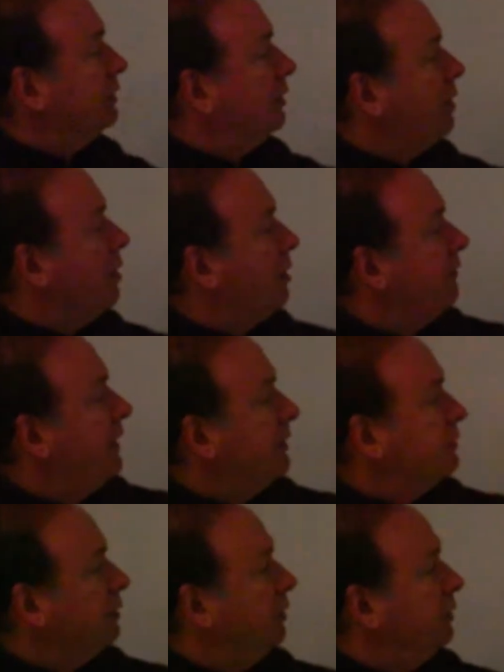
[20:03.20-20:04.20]
along
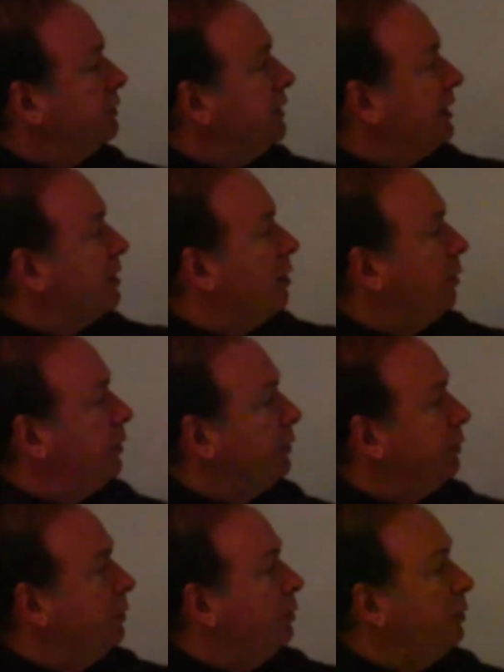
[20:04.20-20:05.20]
vessels that go
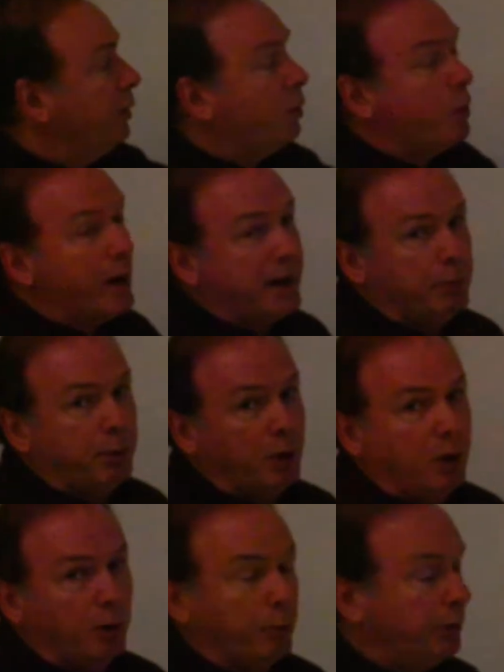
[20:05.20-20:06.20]
through the white
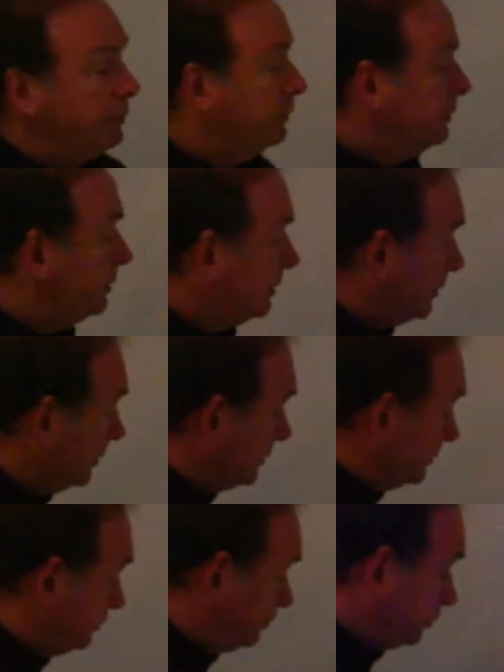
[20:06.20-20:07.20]
pulp.
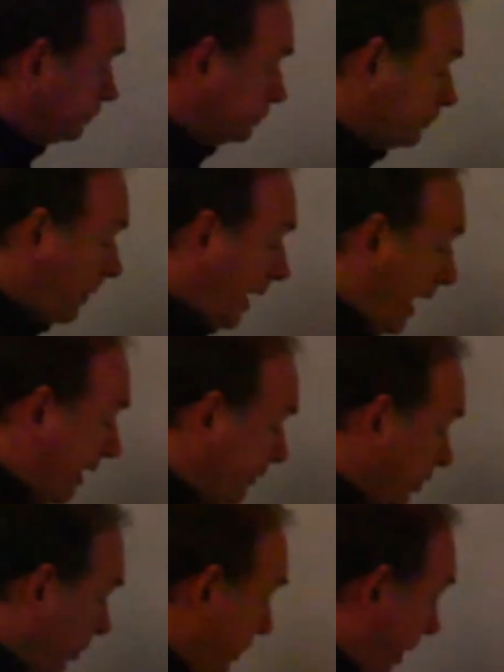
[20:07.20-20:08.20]
After